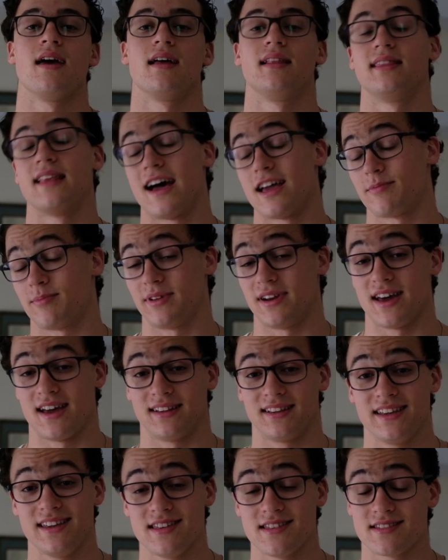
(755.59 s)
Last but not
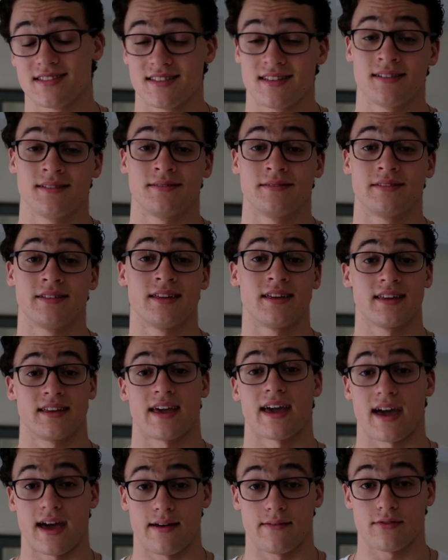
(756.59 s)
least,
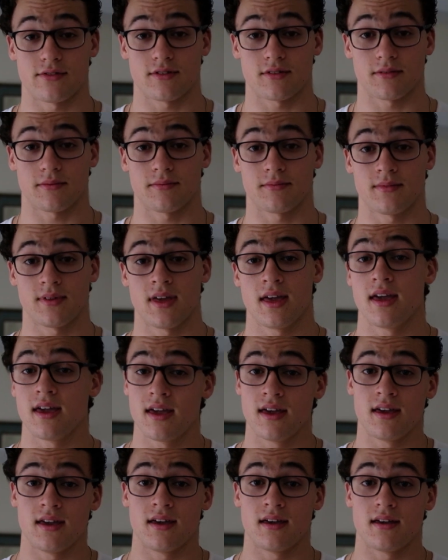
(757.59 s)
calves.
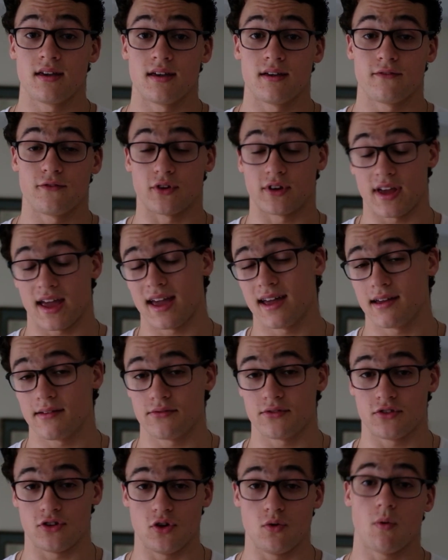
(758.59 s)
For
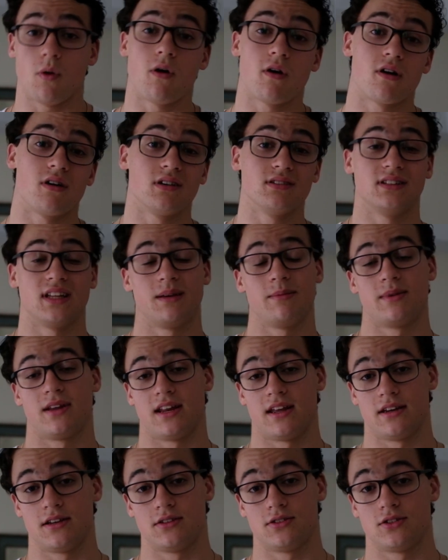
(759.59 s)
calves, you are
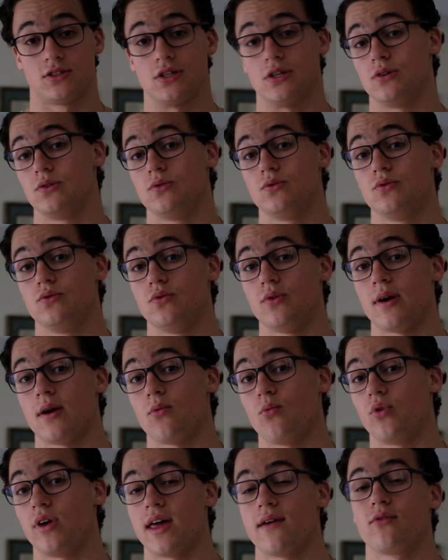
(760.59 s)
limited to
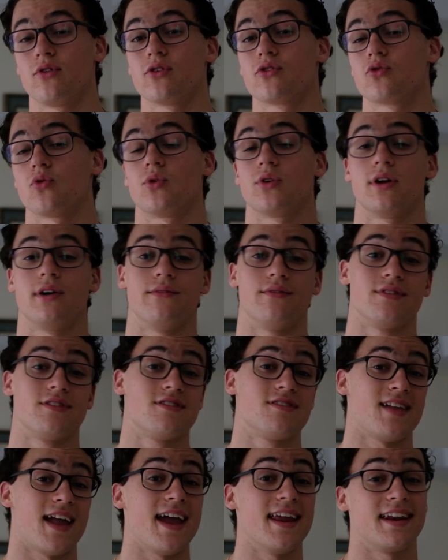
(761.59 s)
whatever sort of
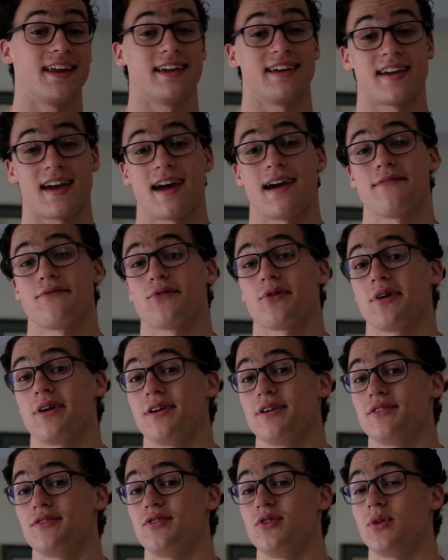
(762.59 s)
standing calf
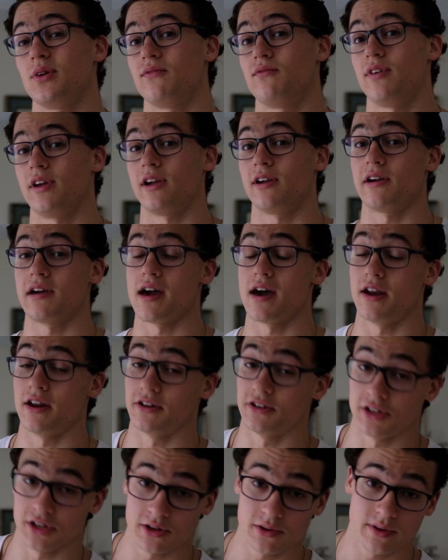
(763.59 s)
raise you can figure out how to
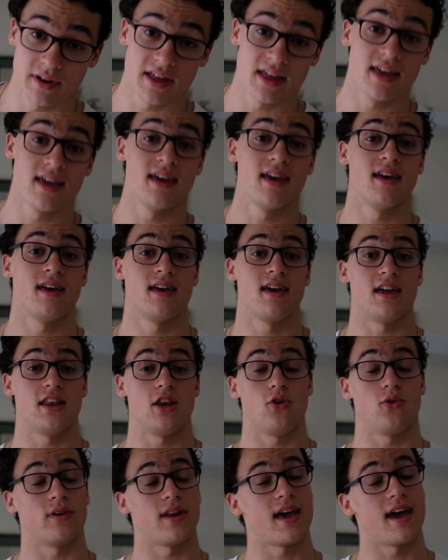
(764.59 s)
do, and
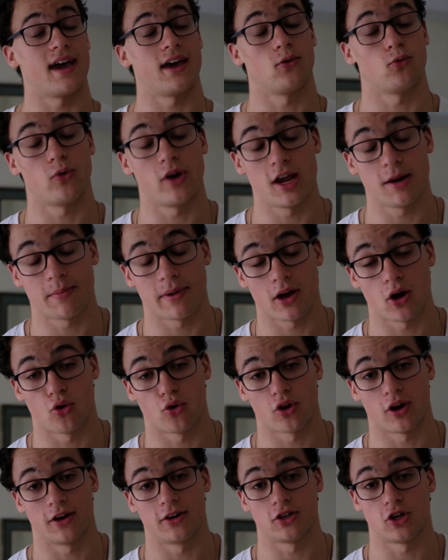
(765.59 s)
you can add weight by
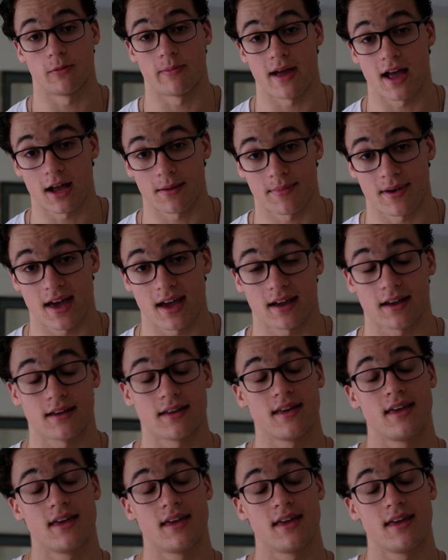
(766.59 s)
holding onto your backpack.